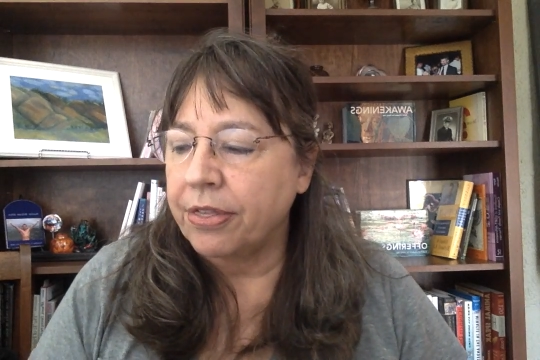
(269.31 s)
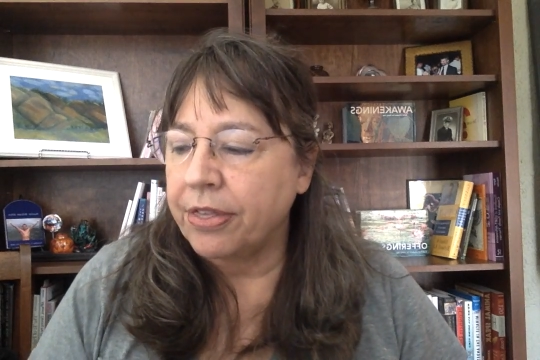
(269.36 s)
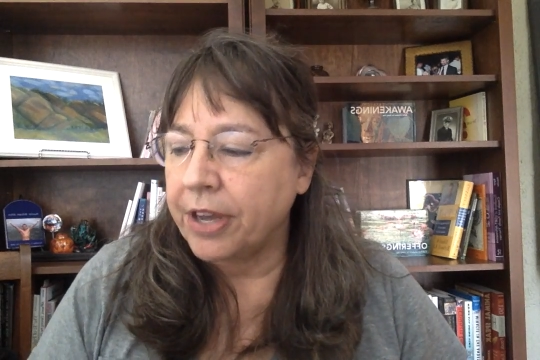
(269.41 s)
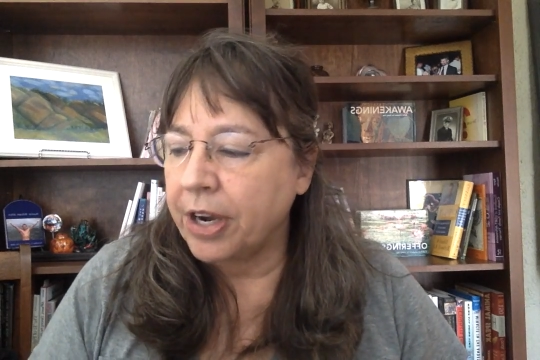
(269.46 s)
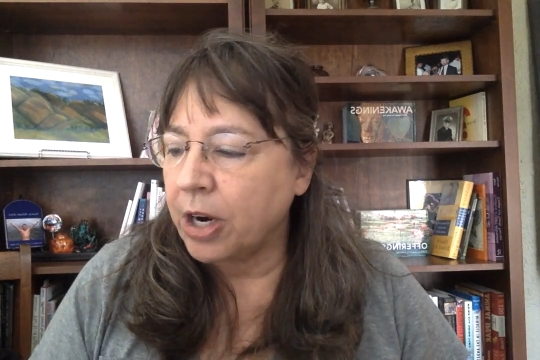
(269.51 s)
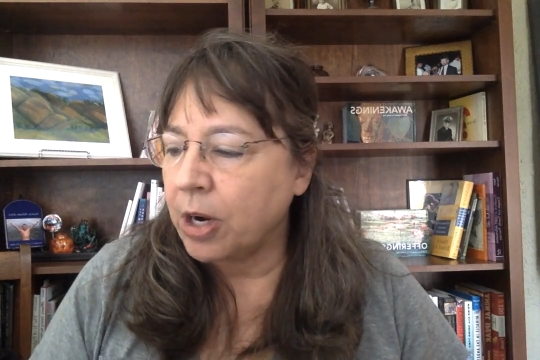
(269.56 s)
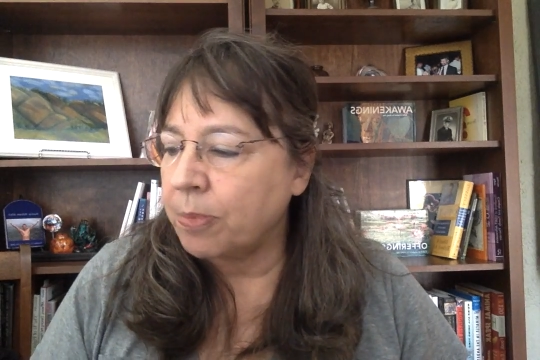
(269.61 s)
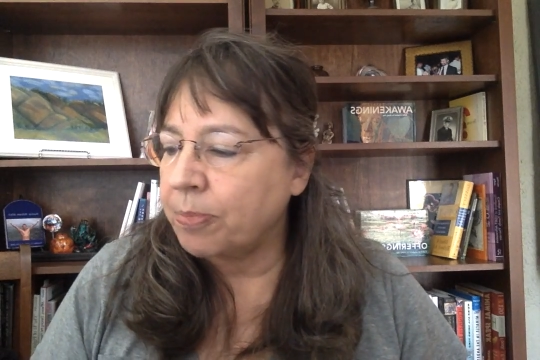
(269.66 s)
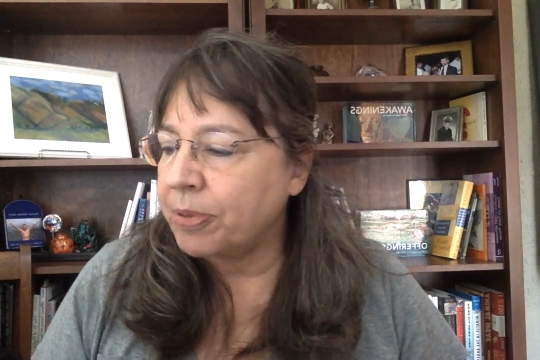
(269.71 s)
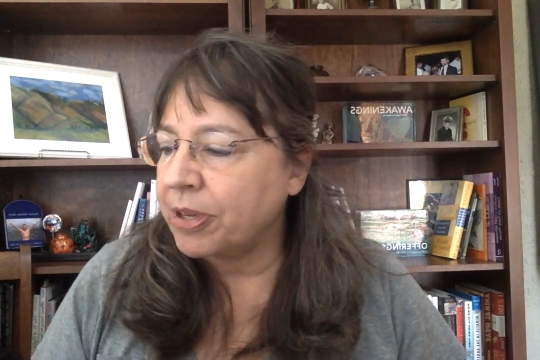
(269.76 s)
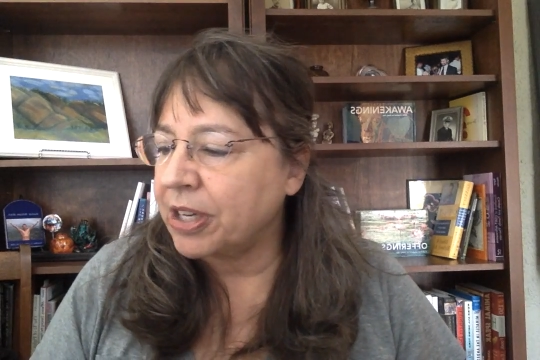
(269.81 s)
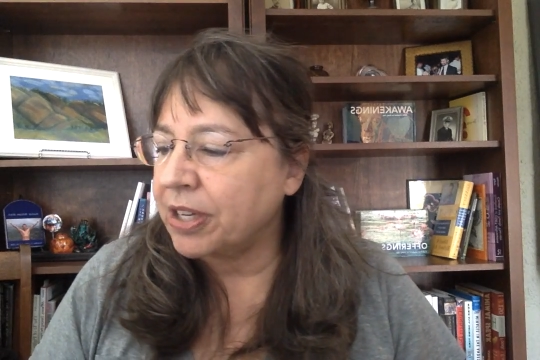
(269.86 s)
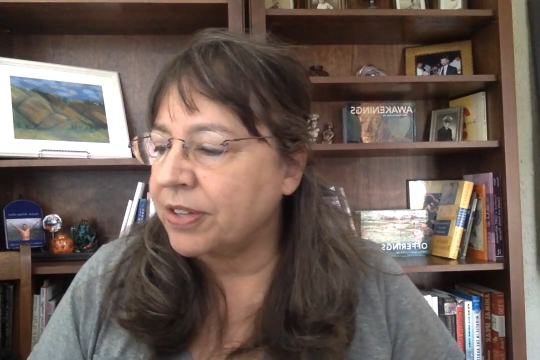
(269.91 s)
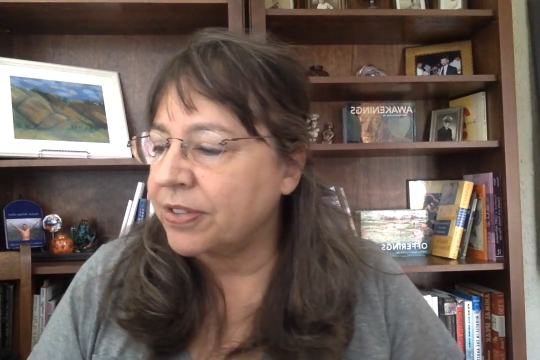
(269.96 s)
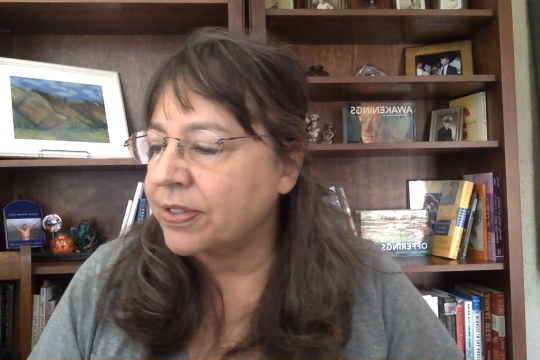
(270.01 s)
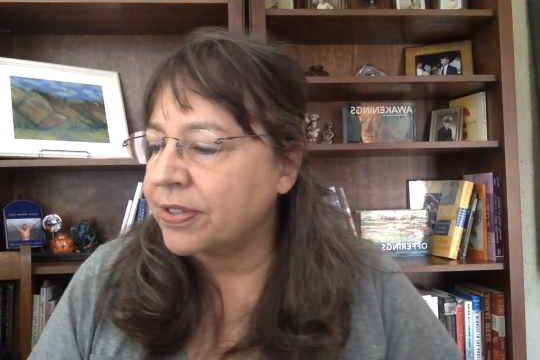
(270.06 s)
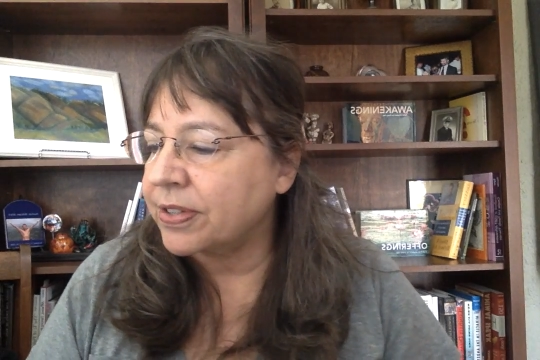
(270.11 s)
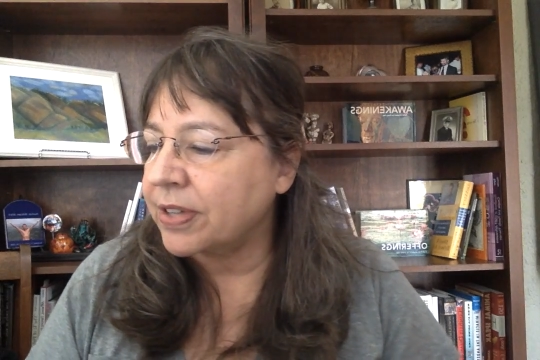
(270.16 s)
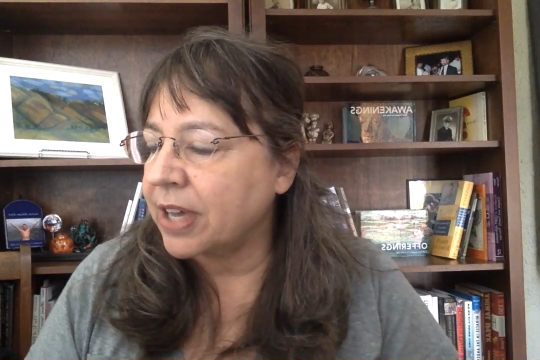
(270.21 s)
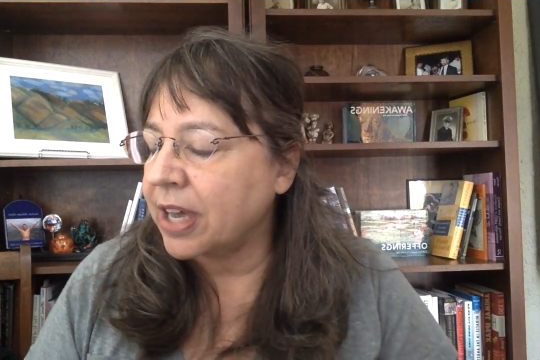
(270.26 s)

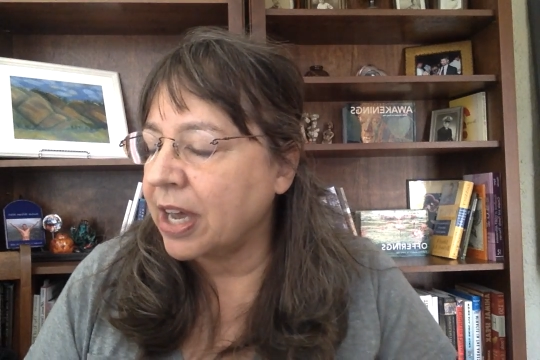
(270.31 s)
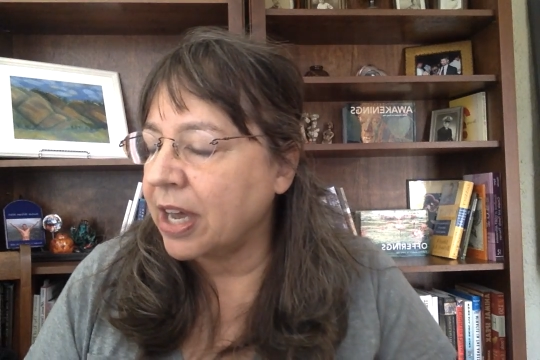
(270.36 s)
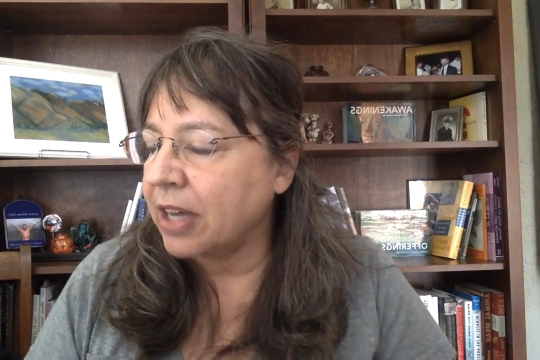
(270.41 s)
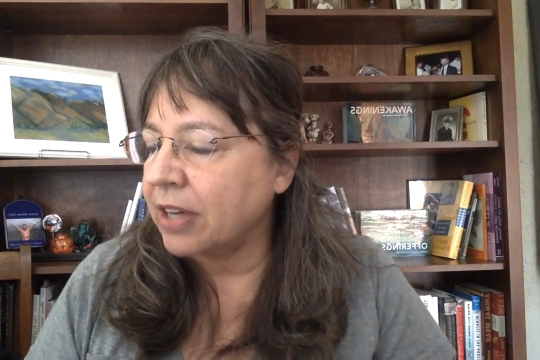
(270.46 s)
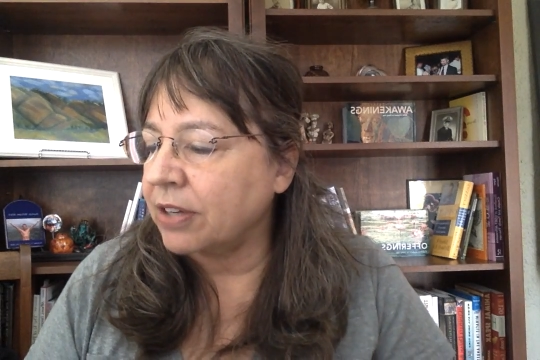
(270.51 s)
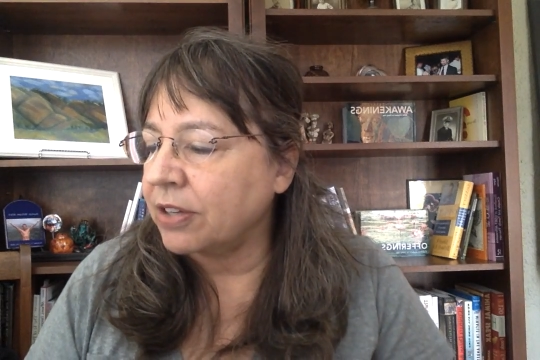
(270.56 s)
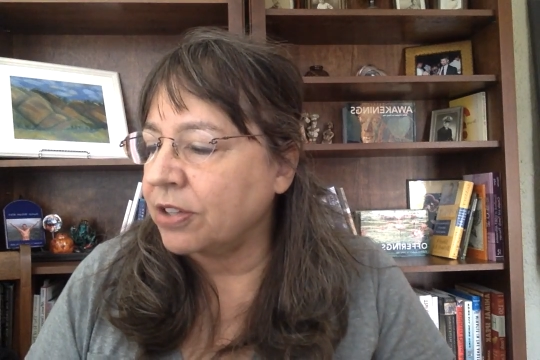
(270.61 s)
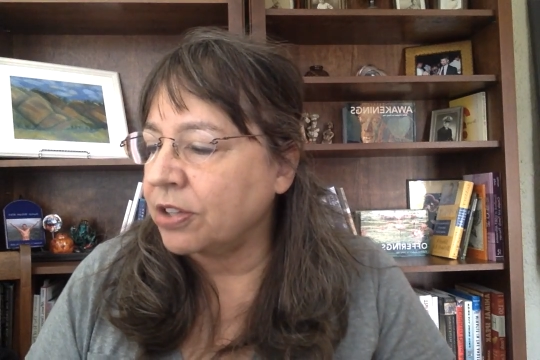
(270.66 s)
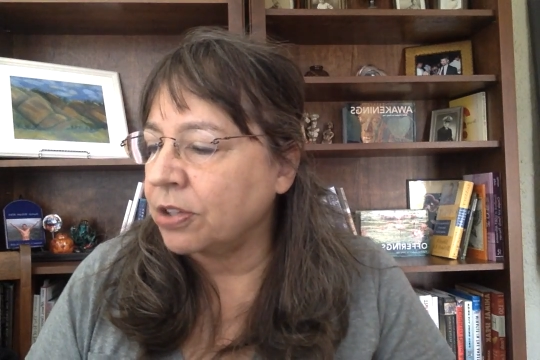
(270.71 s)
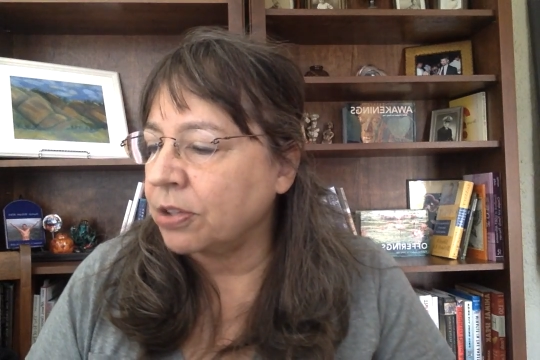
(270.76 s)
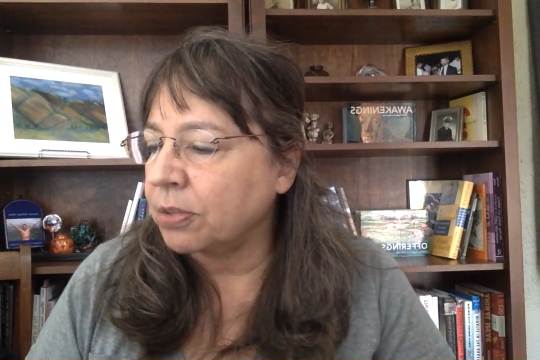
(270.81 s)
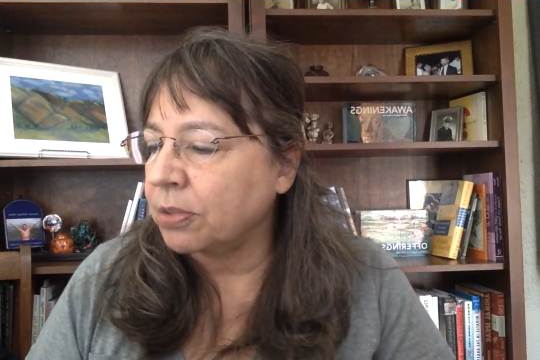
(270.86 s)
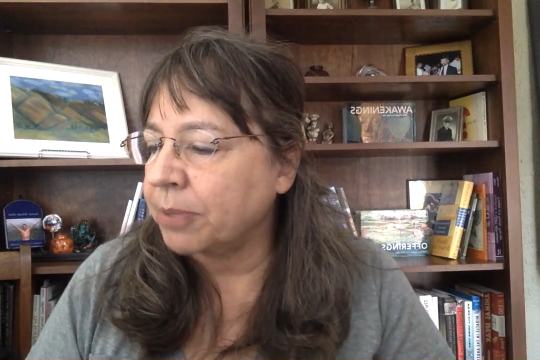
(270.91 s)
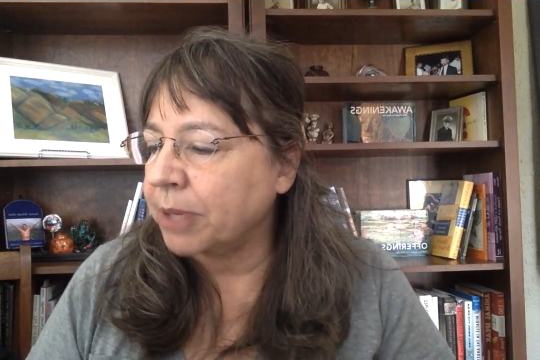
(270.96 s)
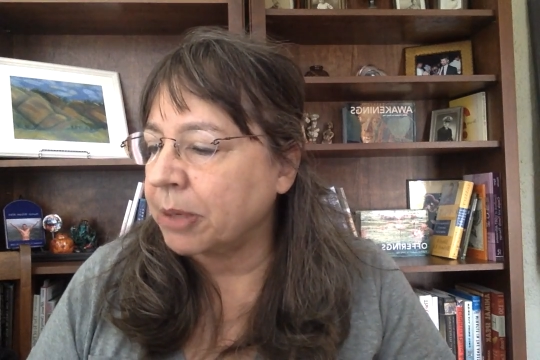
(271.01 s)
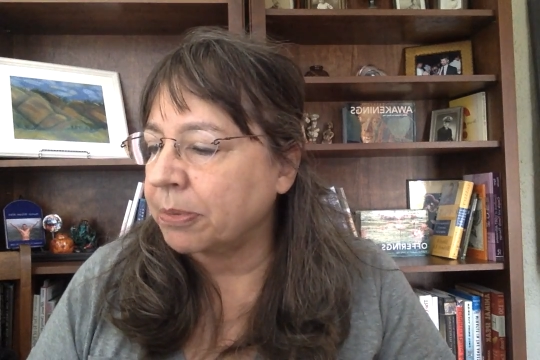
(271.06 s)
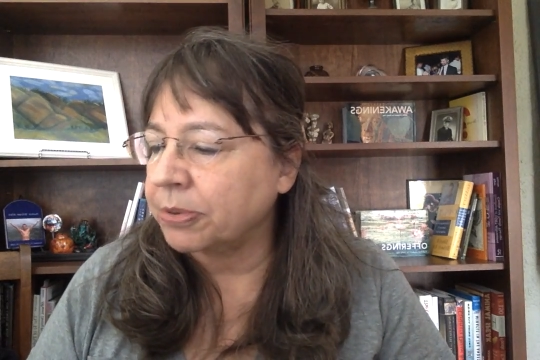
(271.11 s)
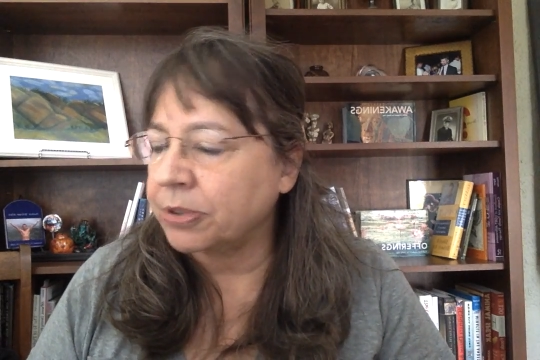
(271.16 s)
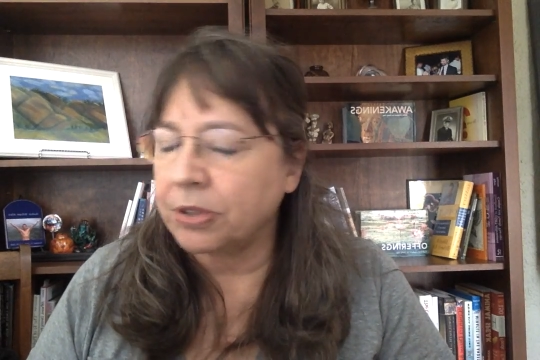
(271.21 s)
therapies, and you'll be able